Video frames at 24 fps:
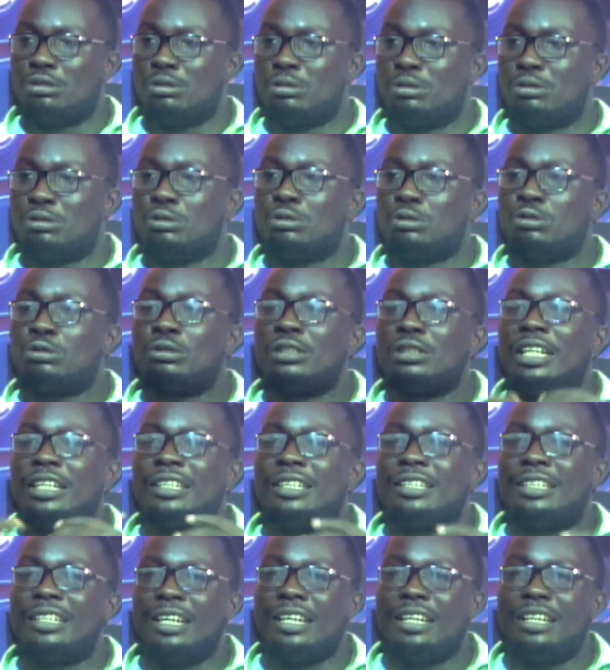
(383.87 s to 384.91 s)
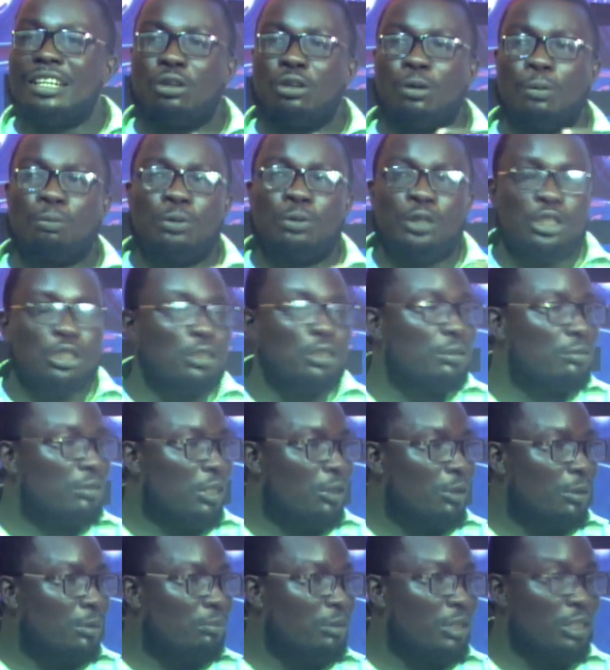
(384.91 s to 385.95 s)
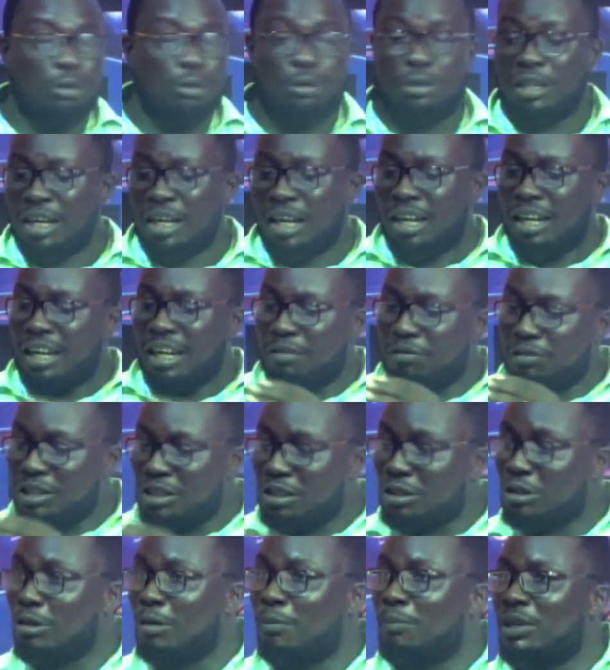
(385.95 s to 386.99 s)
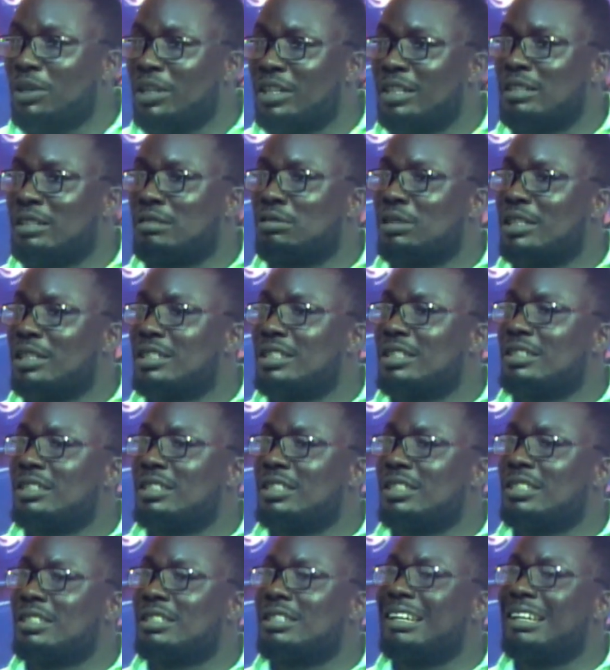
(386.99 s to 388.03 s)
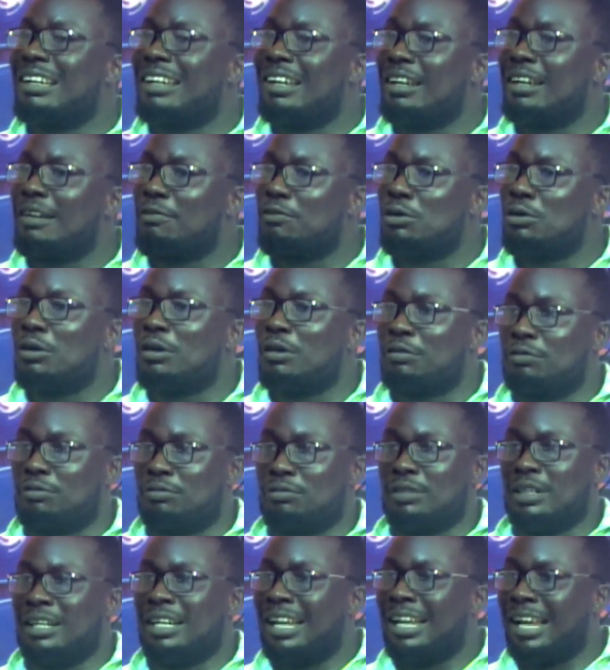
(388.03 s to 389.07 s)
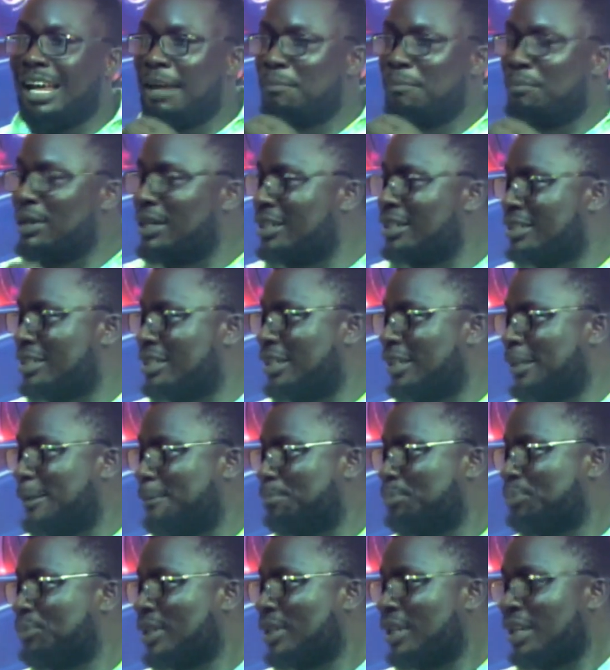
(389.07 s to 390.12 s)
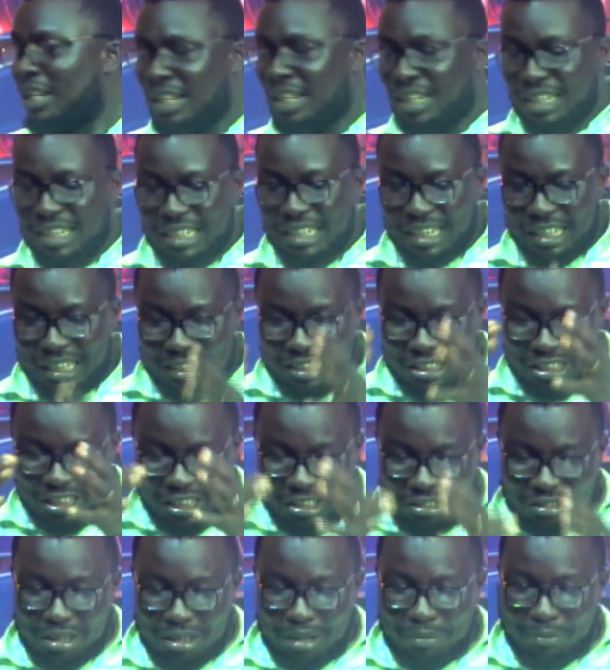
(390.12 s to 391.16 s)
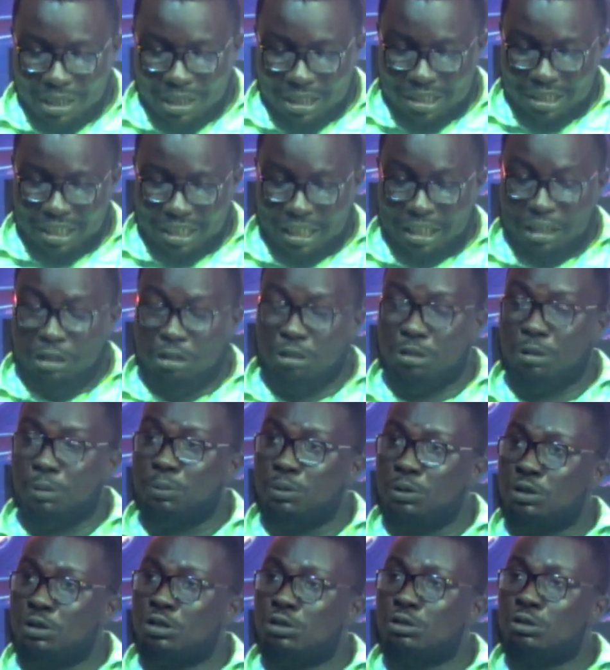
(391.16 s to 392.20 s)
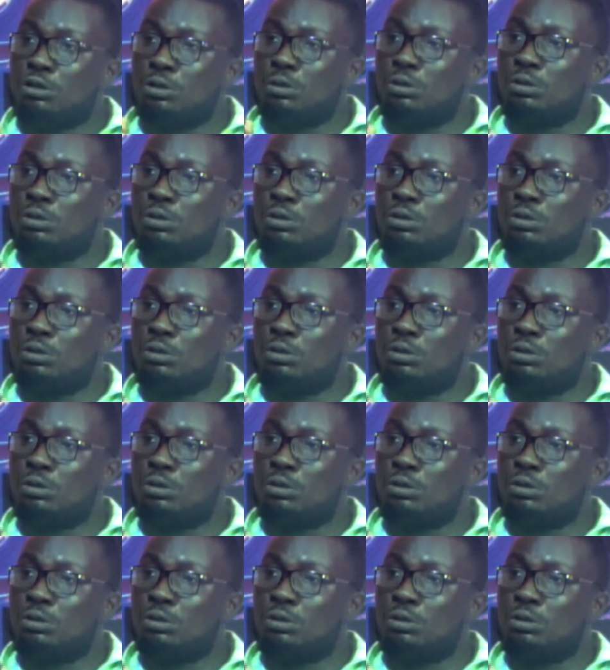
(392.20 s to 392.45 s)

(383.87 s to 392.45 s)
do the daily operation of the company. So if this company is facing this level of liability, the general manager is supposed to